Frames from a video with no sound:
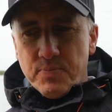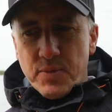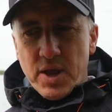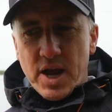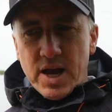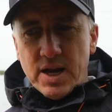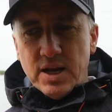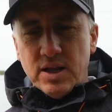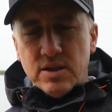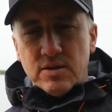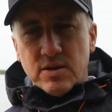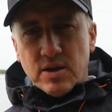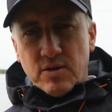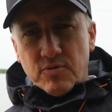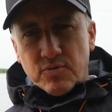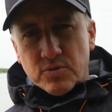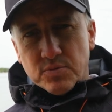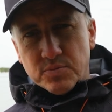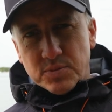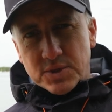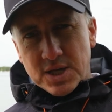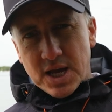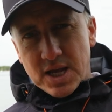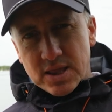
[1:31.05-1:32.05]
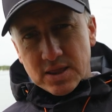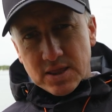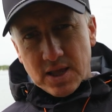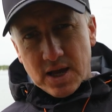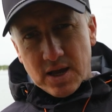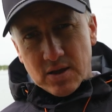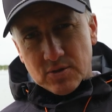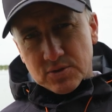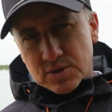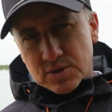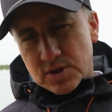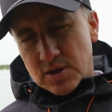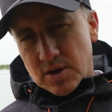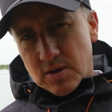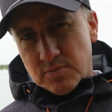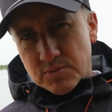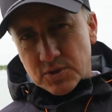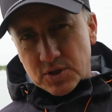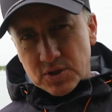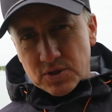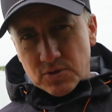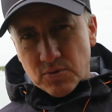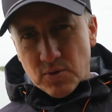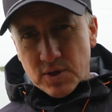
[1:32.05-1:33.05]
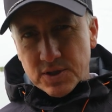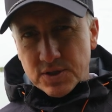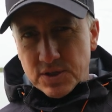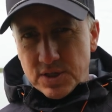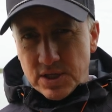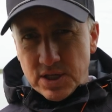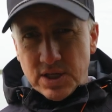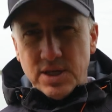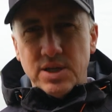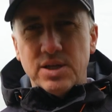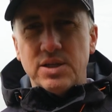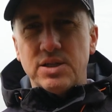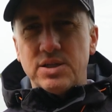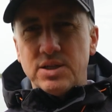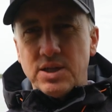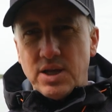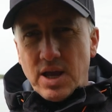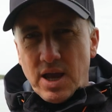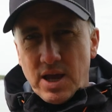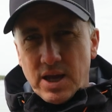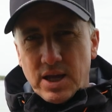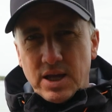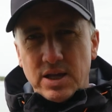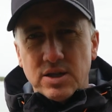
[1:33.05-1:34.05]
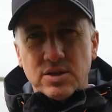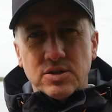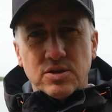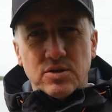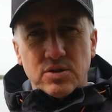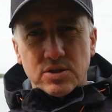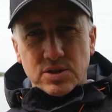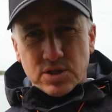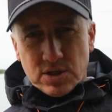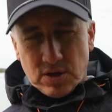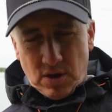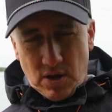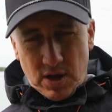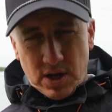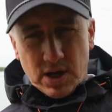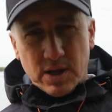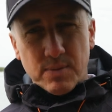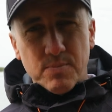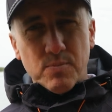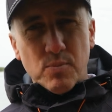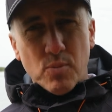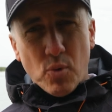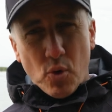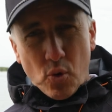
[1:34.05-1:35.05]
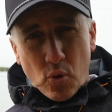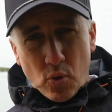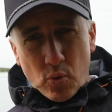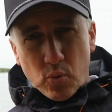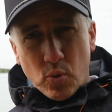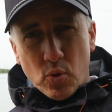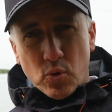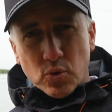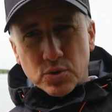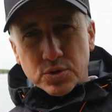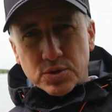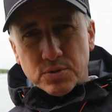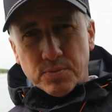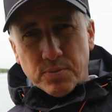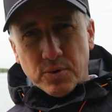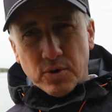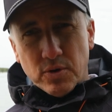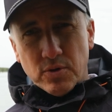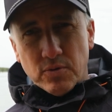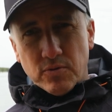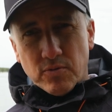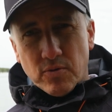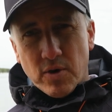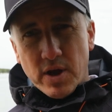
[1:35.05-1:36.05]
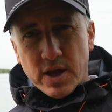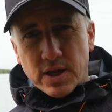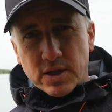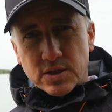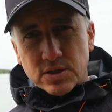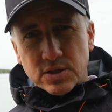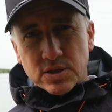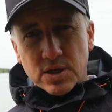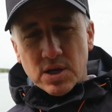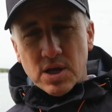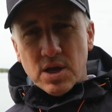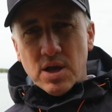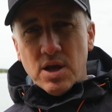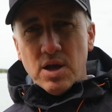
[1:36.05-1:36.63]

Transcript: Anything from 10,000 up to 20 is getting into the slightly more waterproof range.